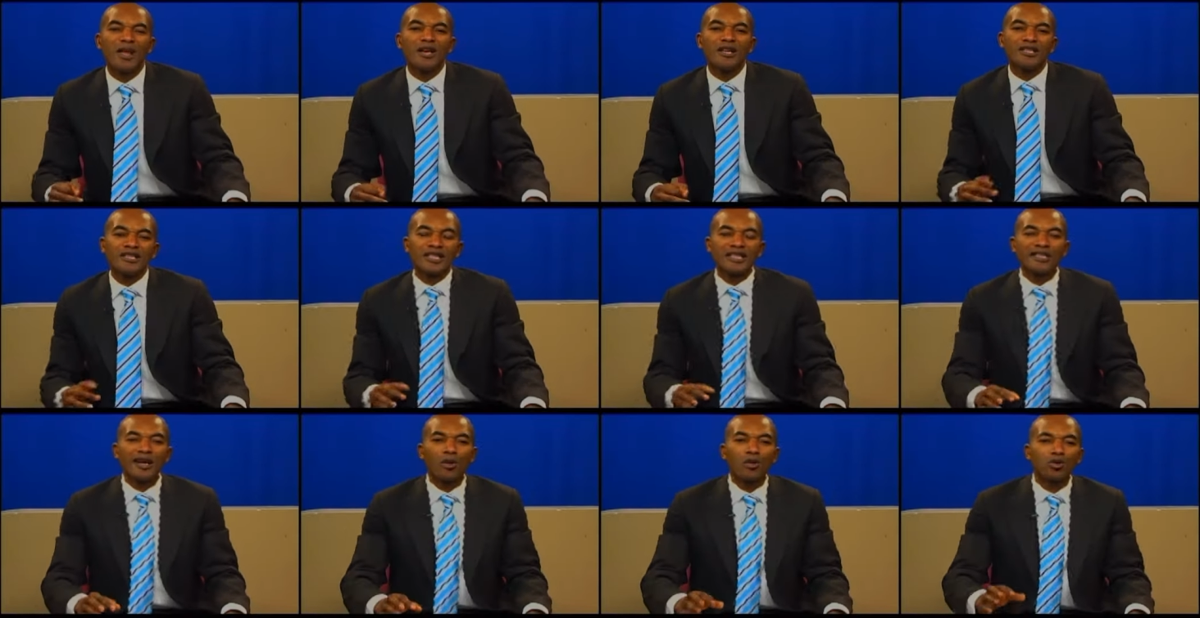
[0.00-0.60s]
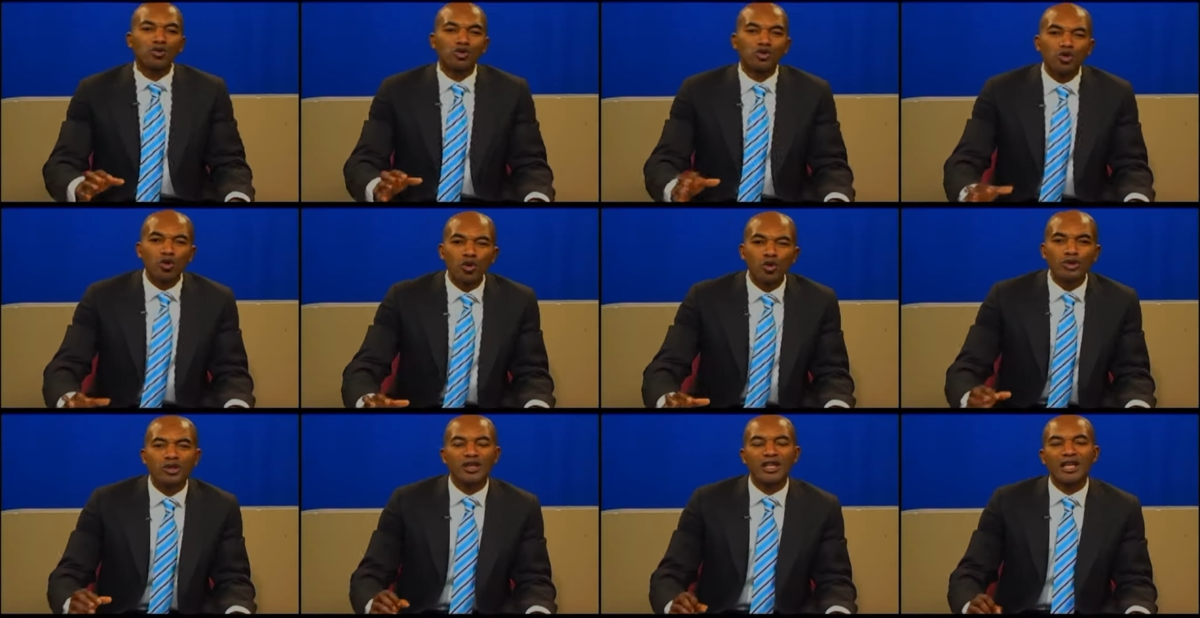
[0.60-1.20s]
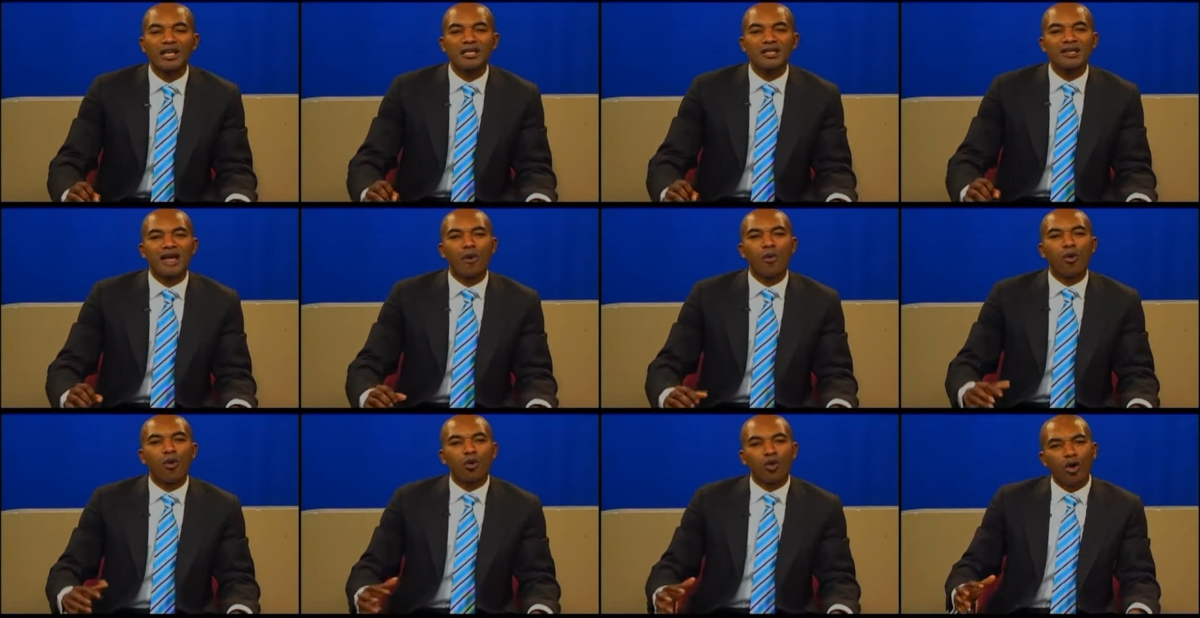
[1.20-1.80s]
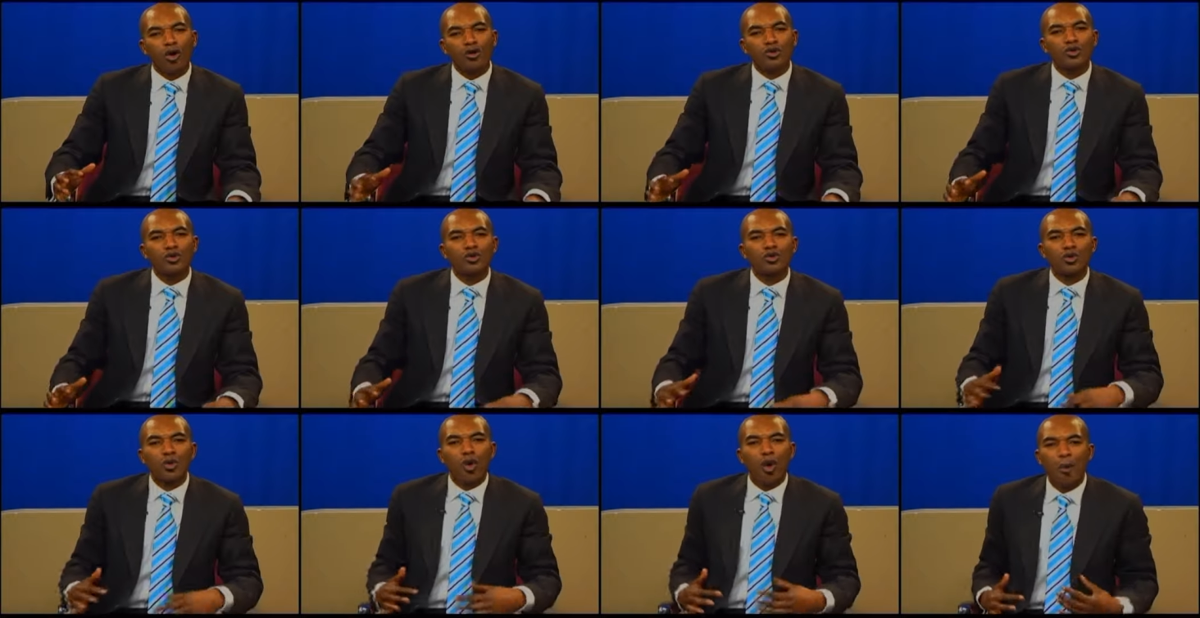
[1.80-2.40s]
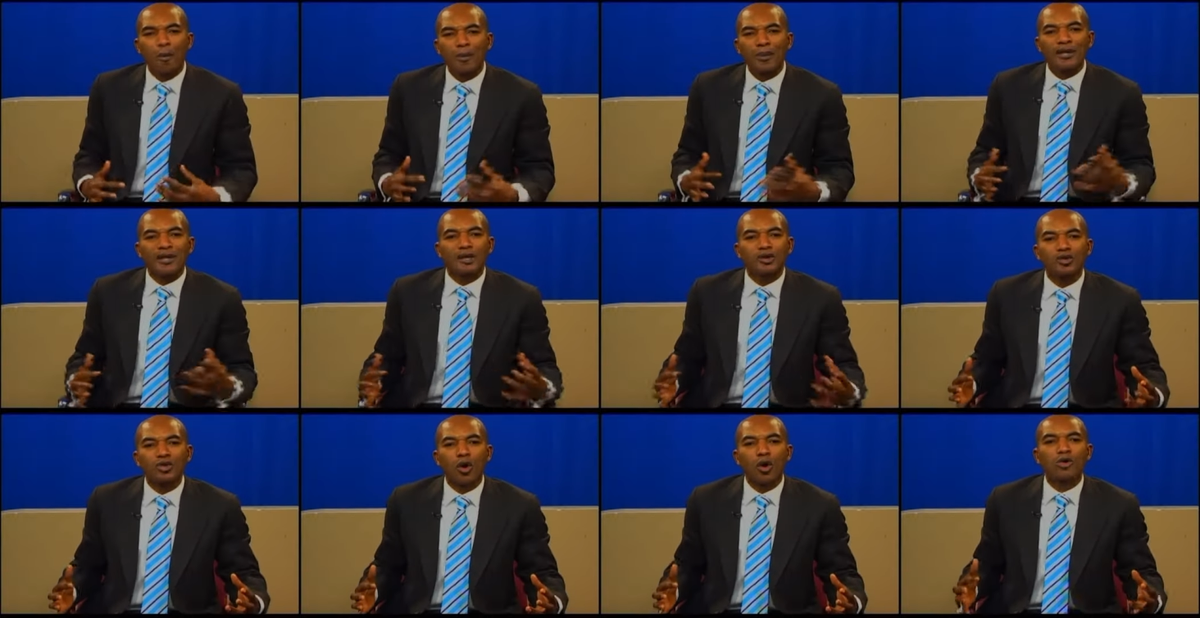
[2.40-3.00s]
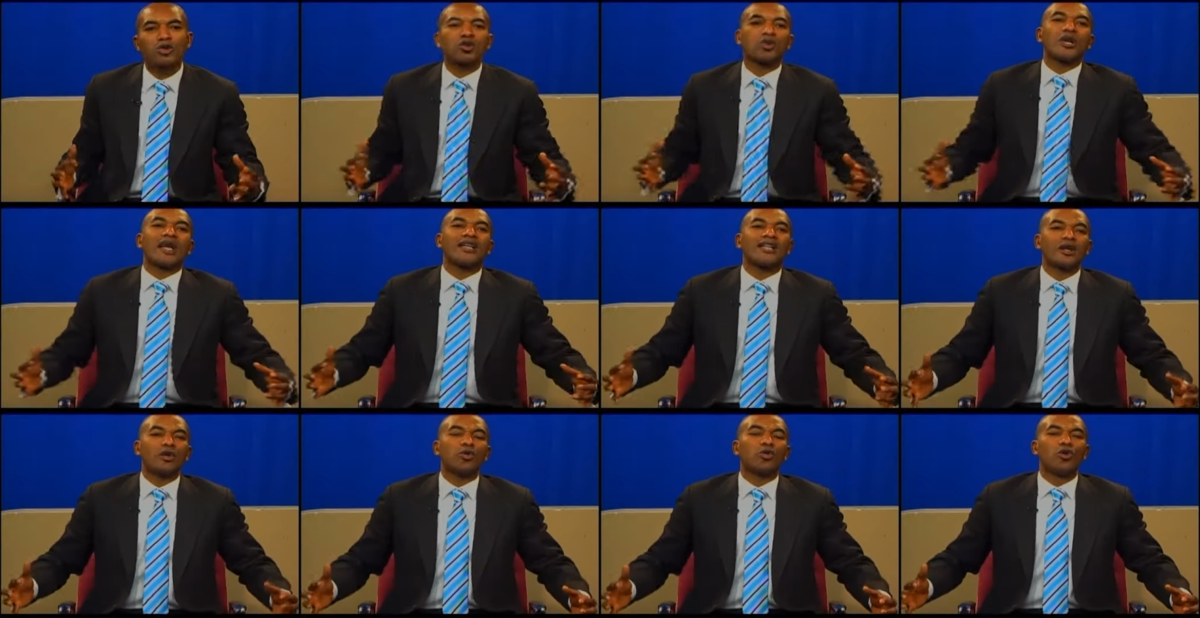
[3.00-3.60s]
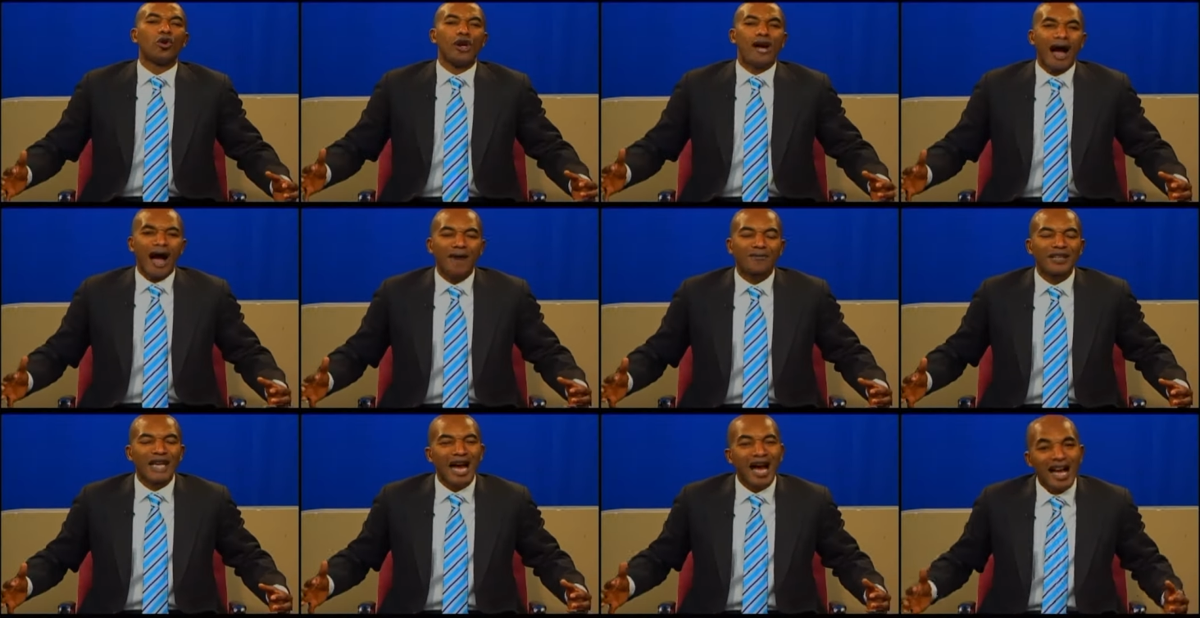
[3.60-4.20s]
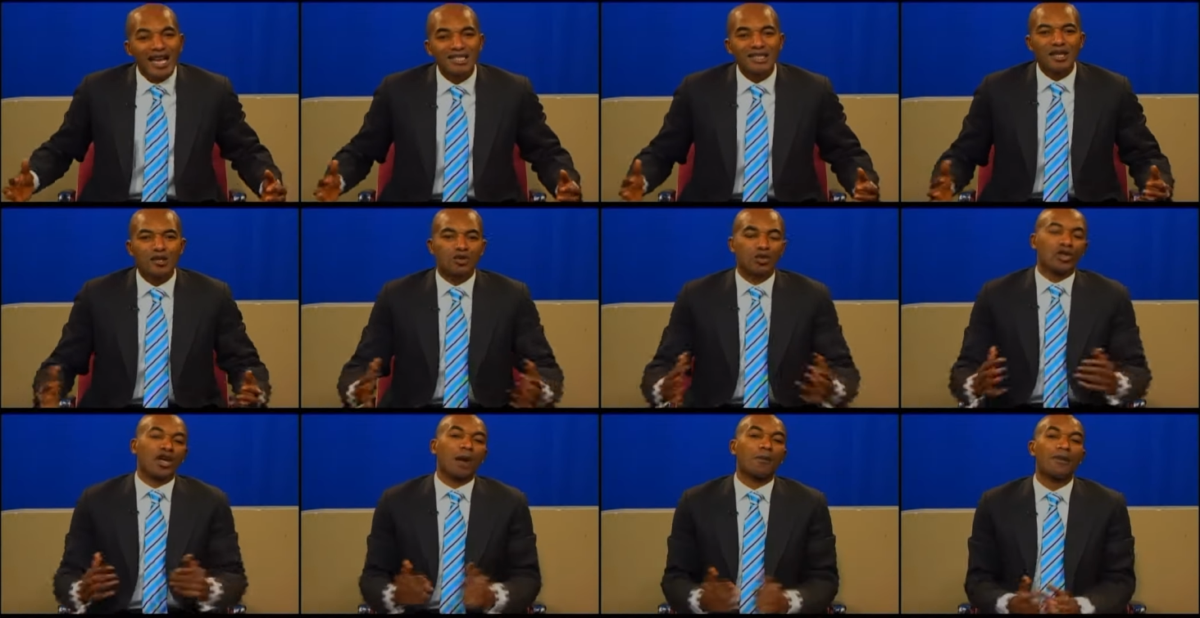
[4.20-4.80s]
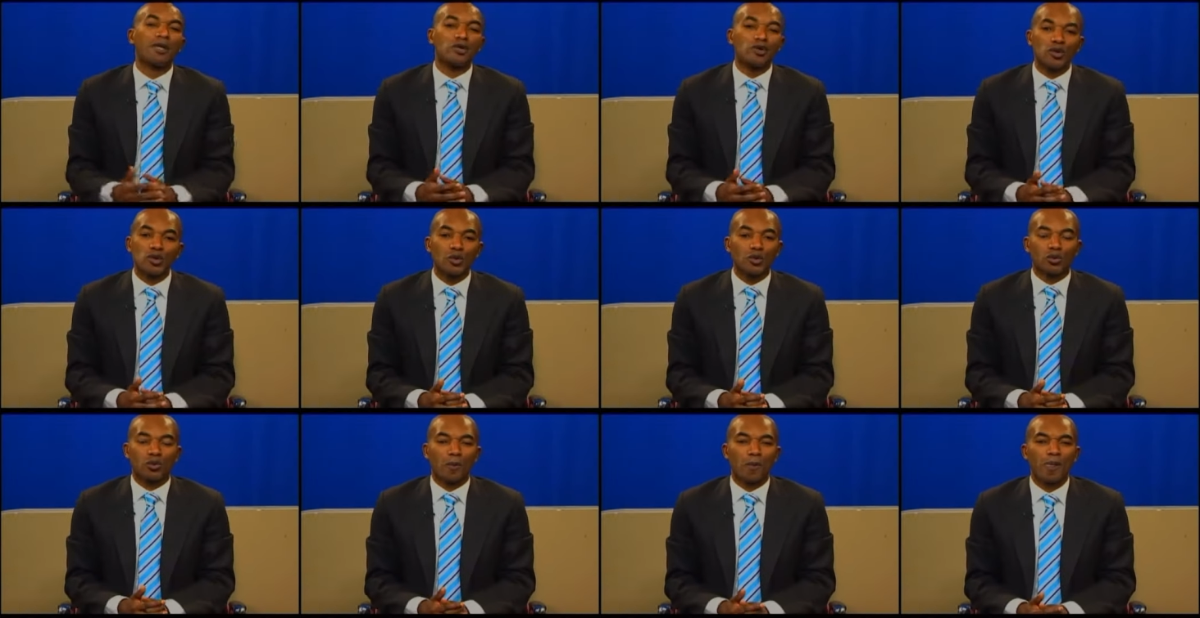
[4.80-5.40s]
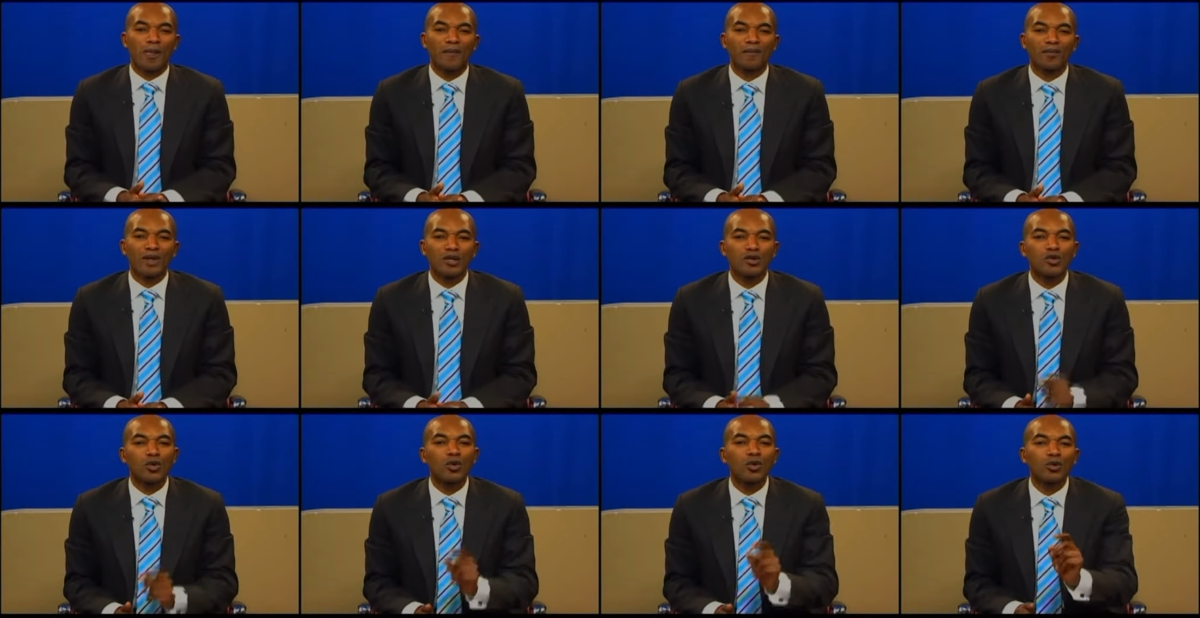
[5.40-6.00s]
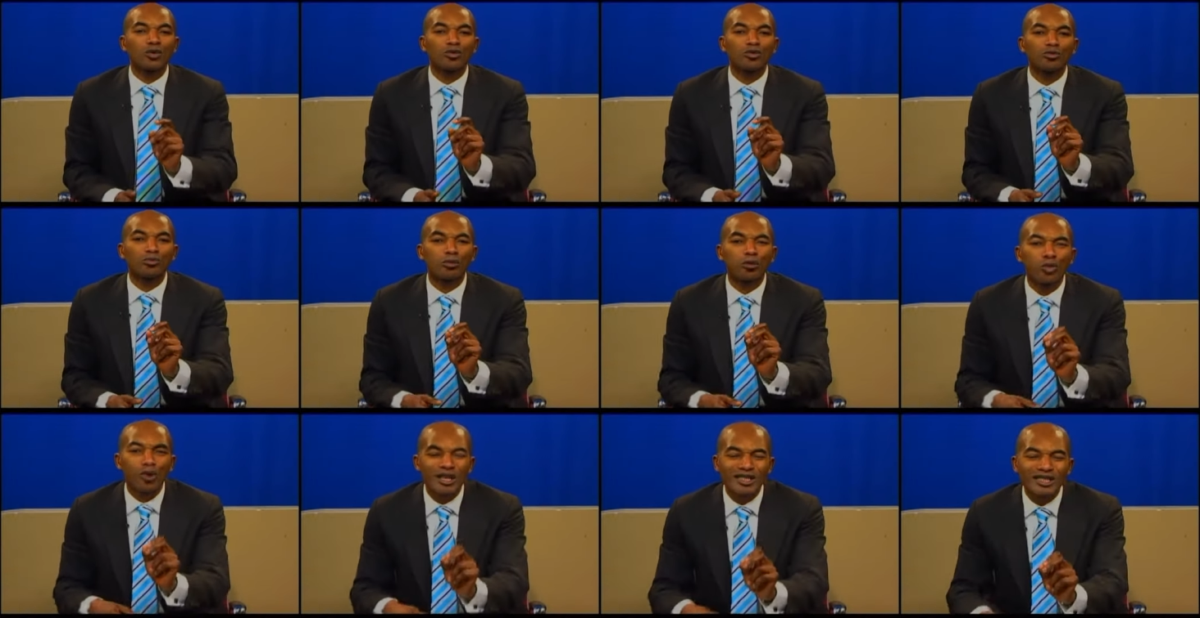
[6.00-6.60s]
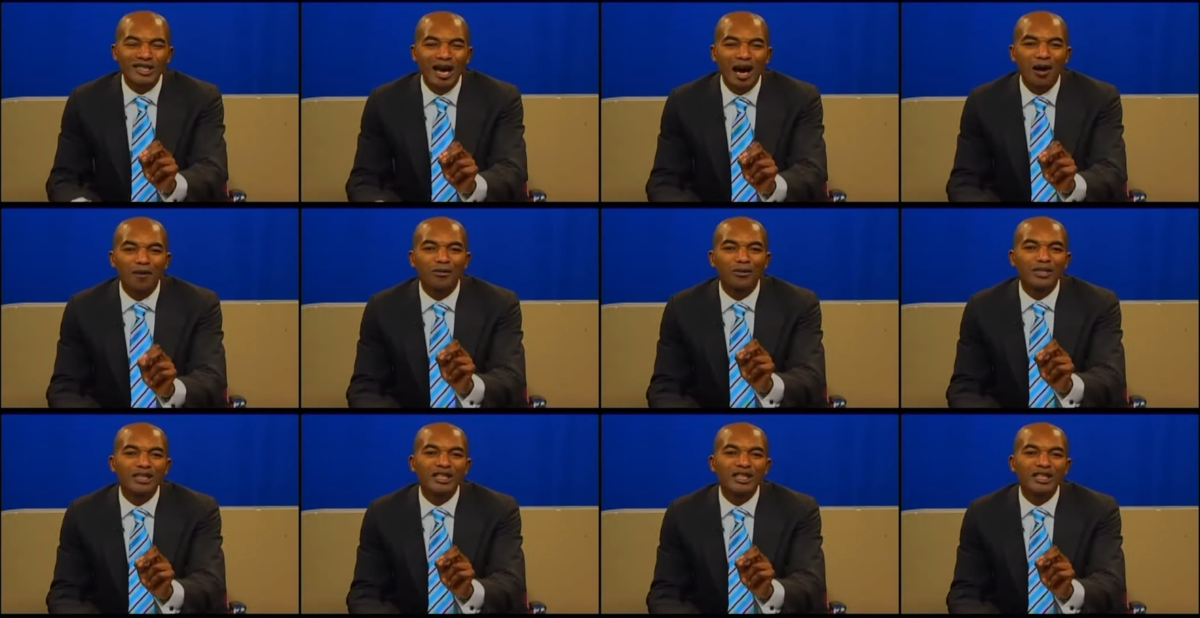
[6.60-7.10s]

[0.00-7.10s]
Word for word: You see, they will do things that will cause you to open the door so that they will have the access to come into you. So watch out for